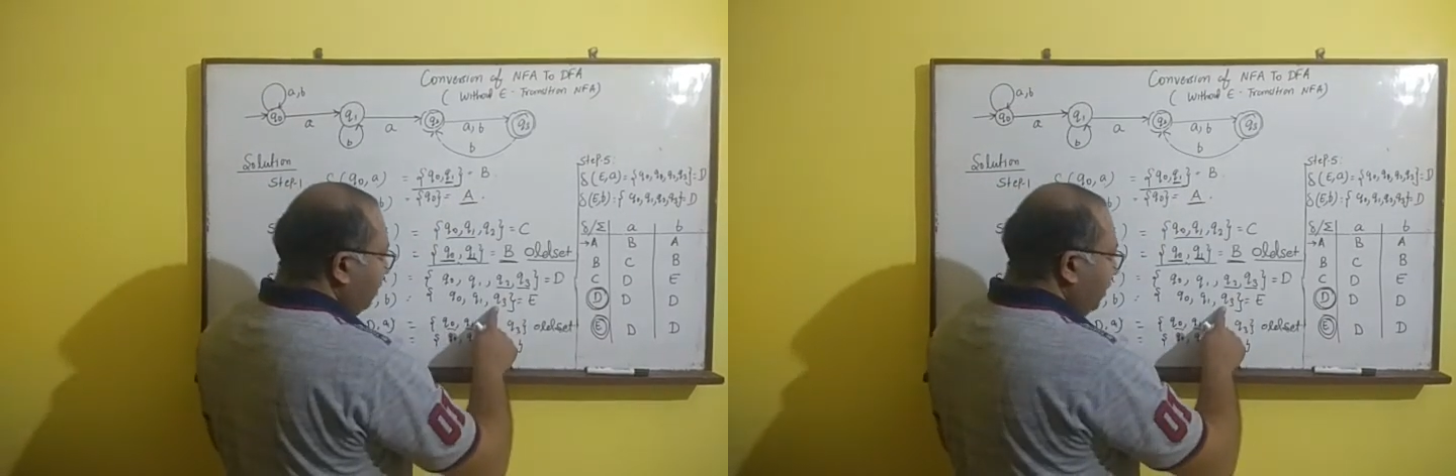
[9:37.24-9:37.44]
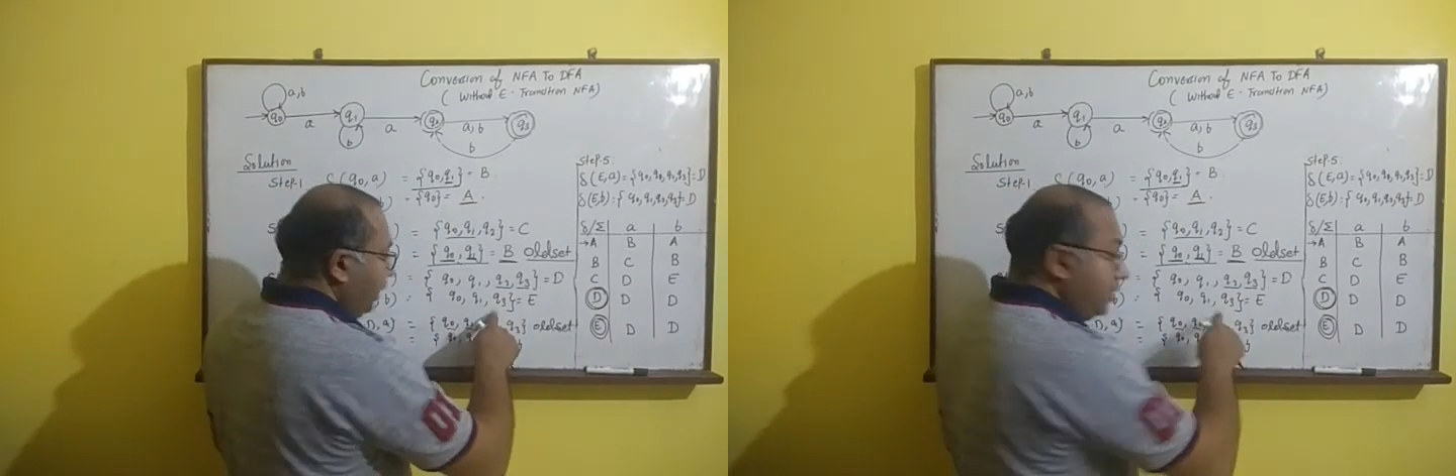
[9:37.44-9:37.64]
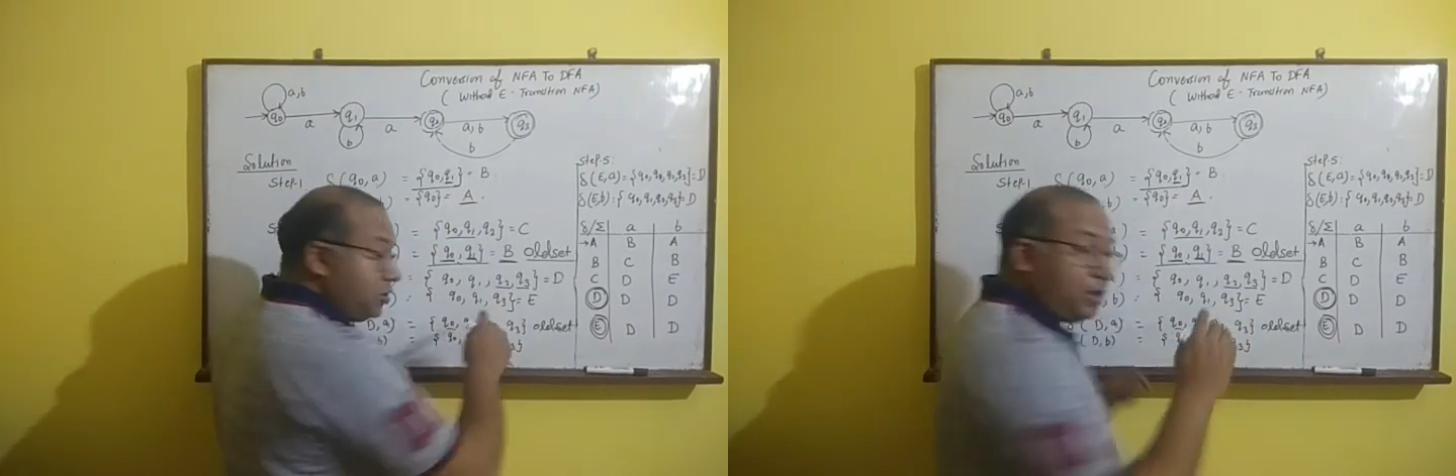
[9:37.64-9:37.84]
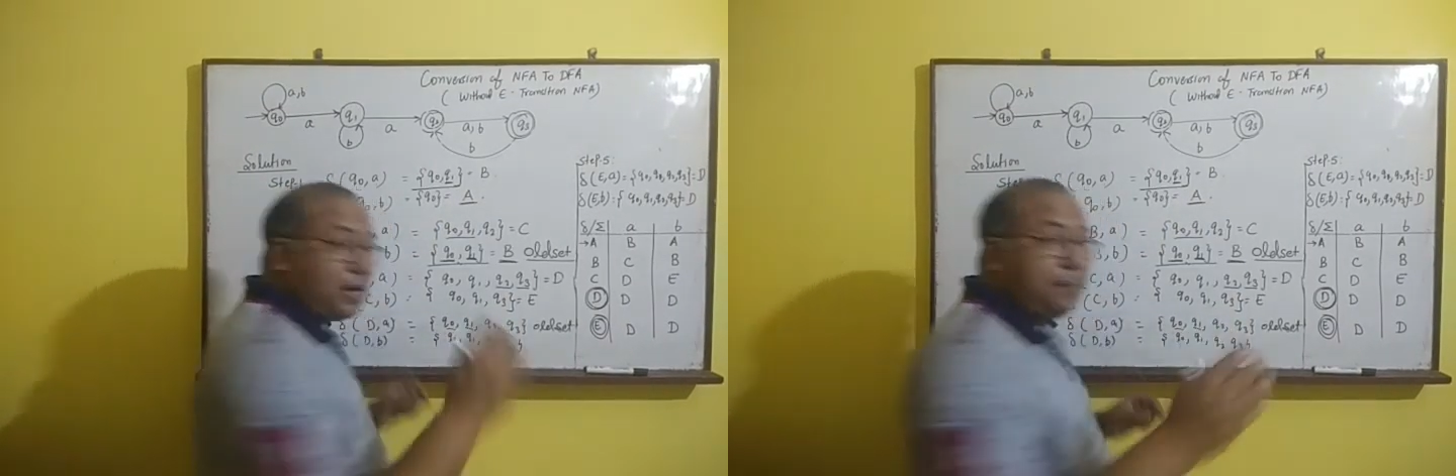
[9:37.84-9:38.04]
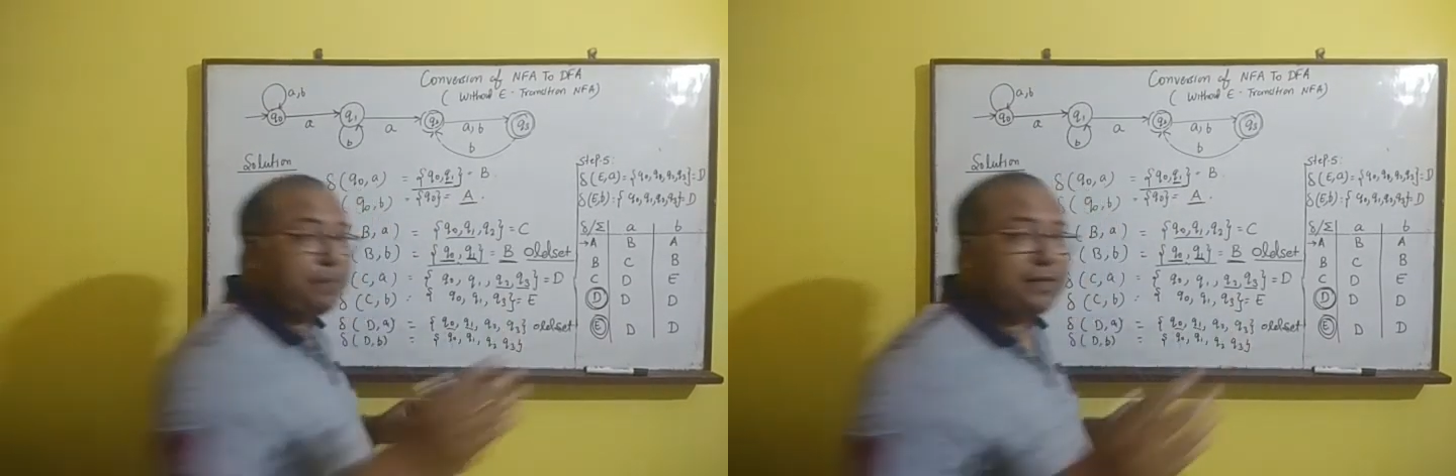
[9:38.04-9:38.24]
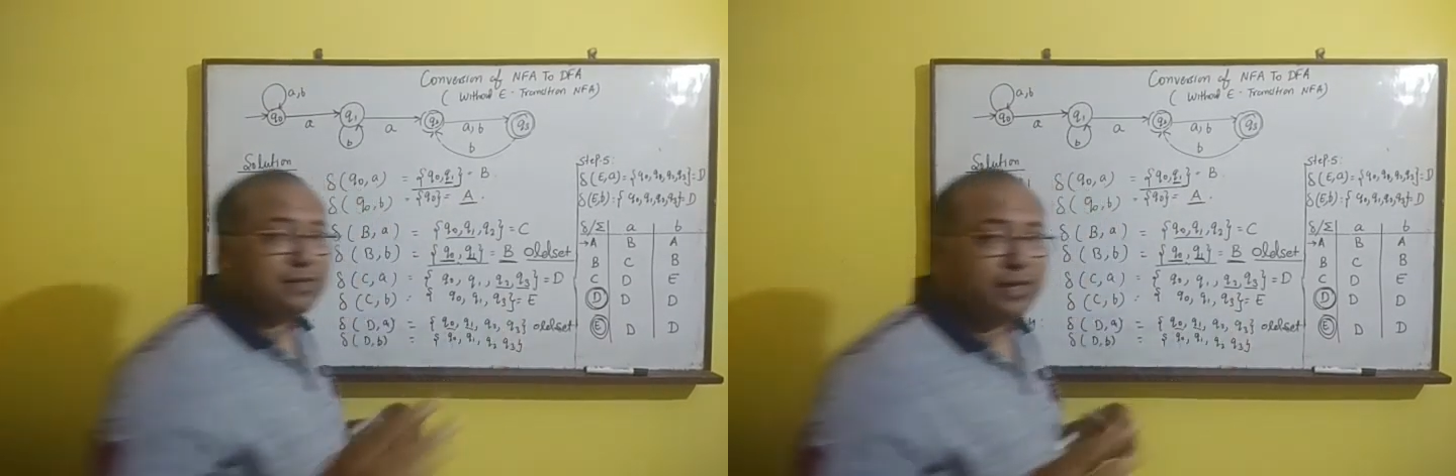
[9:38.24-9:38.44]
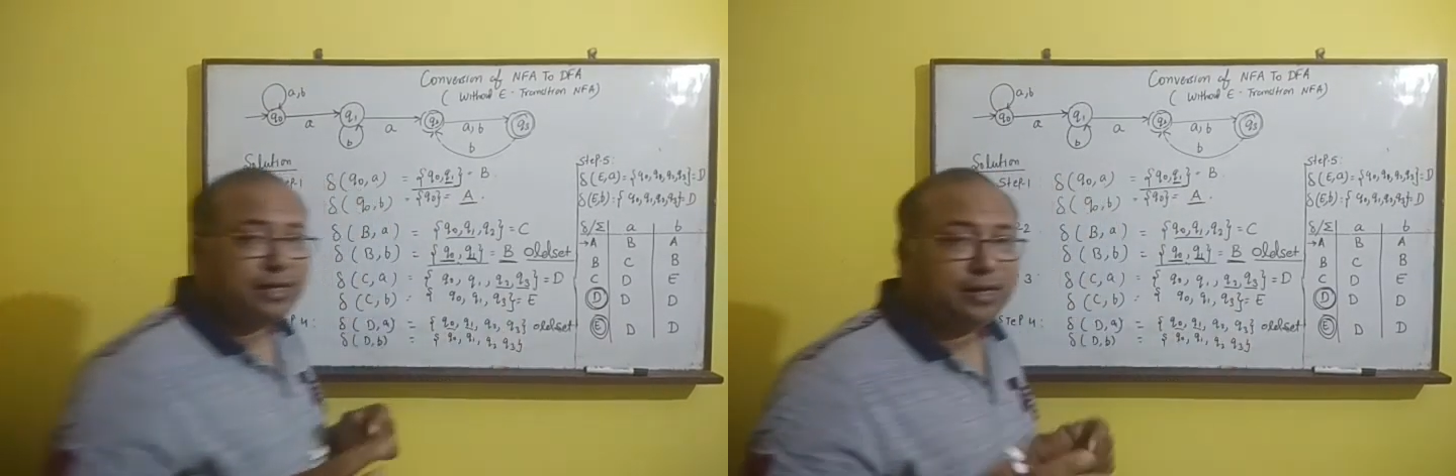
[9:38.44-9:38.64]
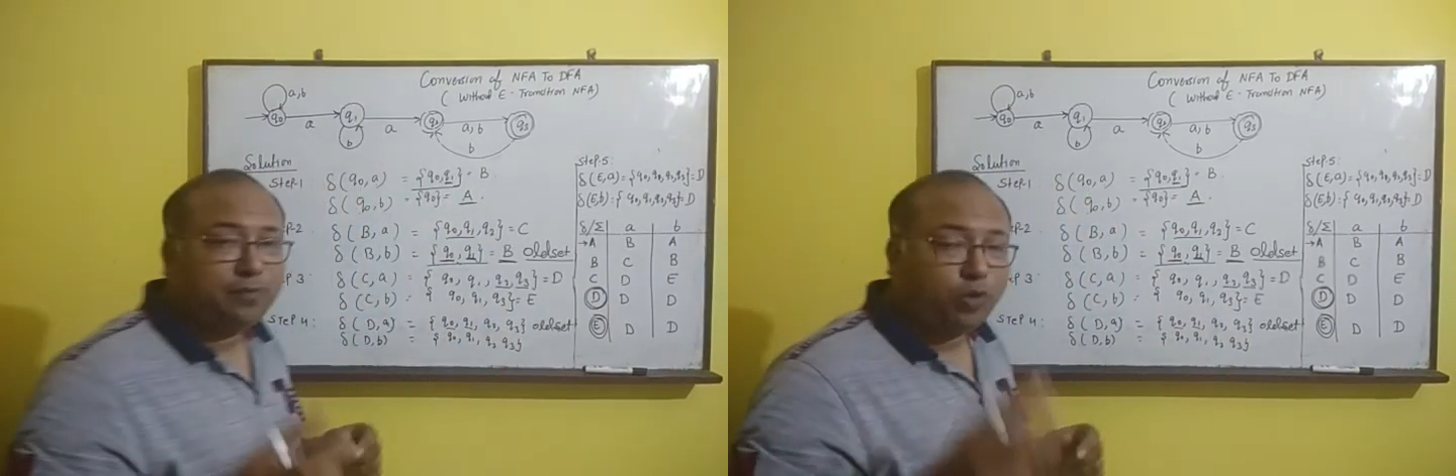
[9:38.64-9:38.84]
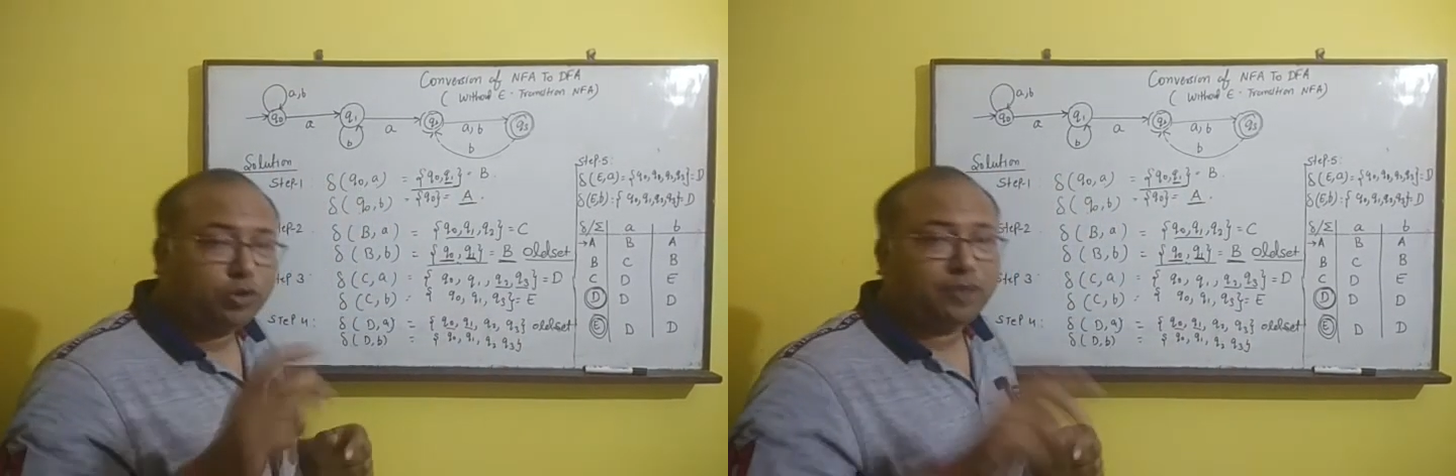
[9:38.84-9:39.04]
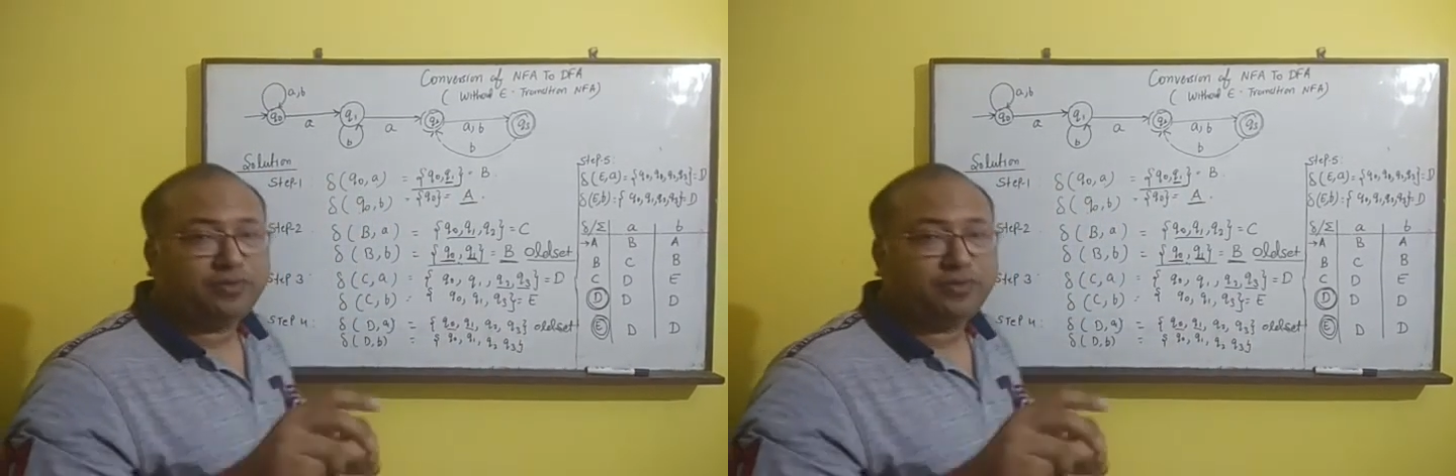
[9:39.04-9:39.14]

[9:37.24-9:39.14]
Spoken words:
It is not compulsory that both